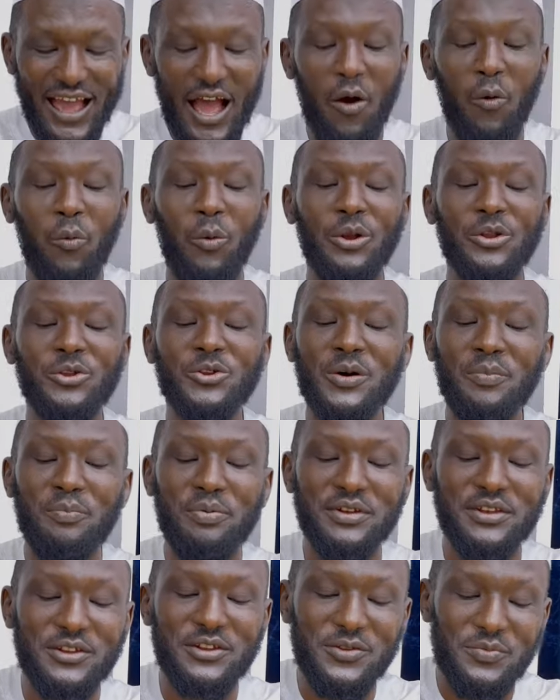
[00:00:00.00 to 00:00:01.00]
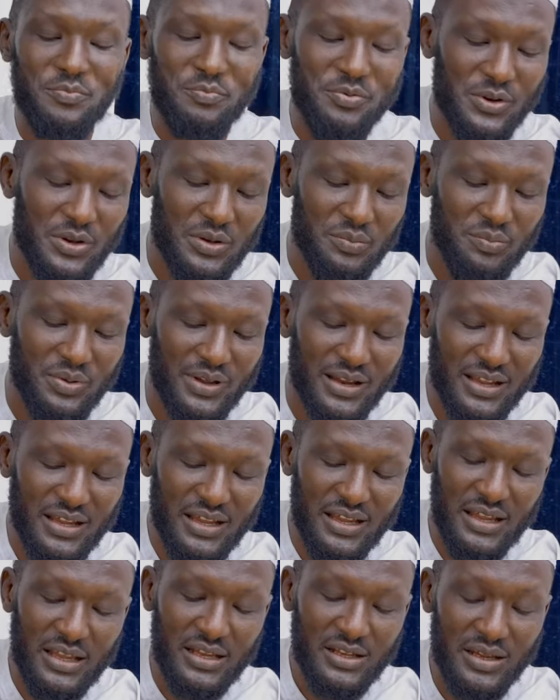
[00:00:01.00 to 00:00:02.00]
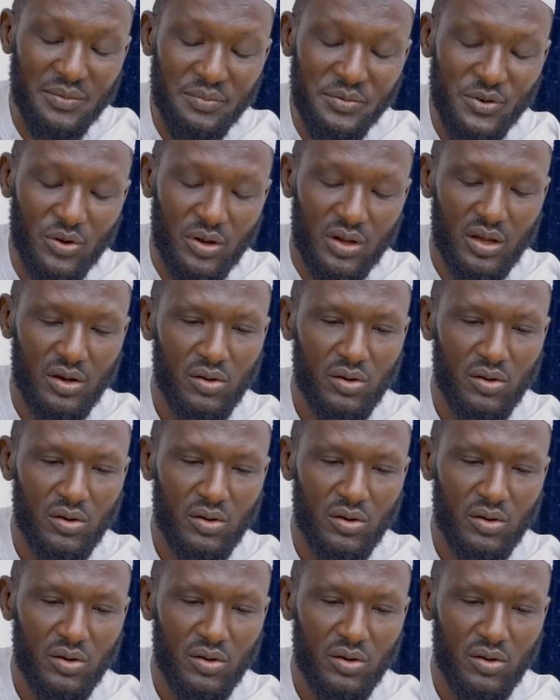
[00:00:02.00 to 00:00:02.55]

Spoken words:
I will chop this put belly. Same thing.